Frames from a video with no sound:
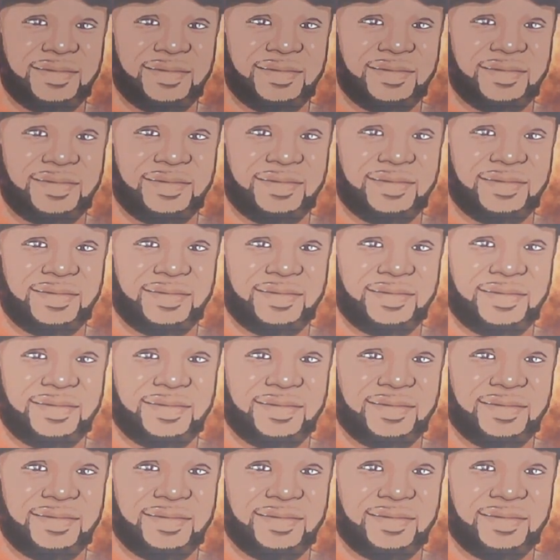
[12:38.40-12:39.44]

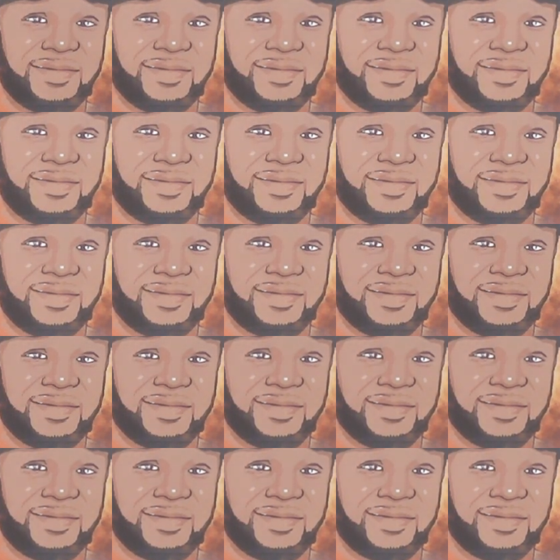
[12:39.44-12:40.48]

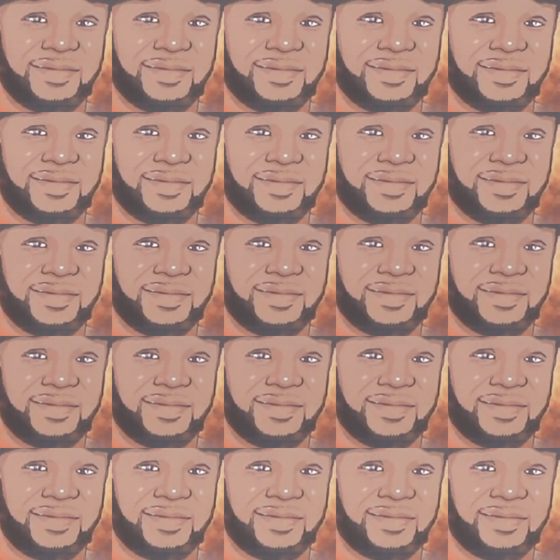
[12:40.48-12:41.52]

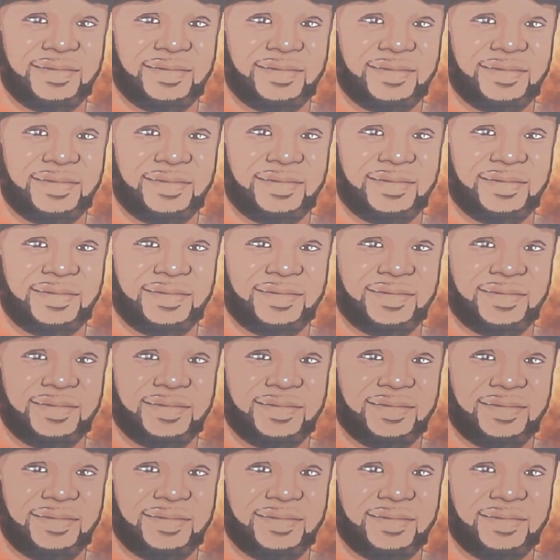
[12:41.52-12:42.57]

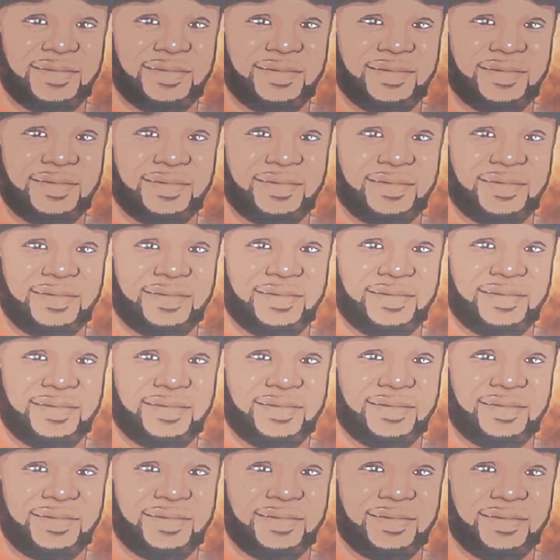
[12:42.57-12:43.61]

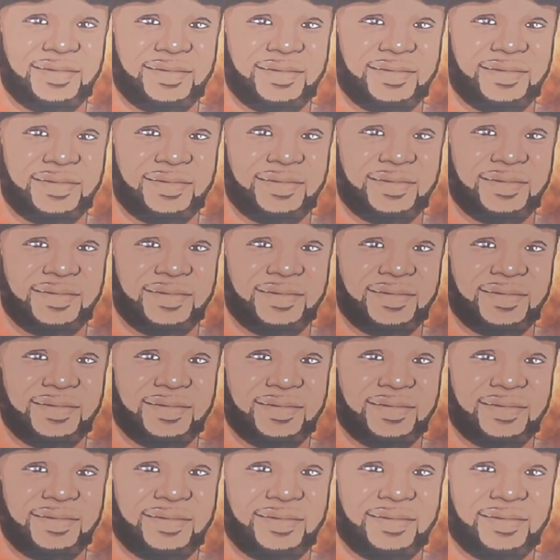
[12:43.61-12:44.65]

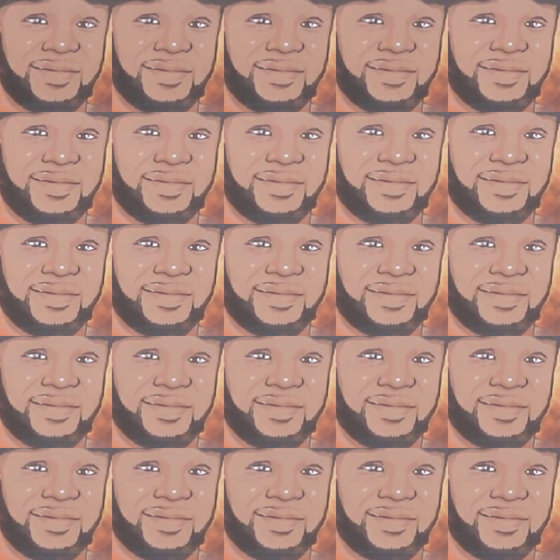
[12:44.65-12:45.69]

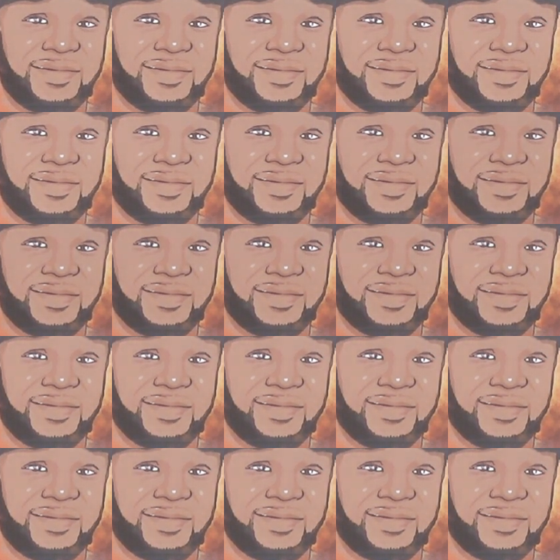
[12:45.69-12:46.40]
(silent)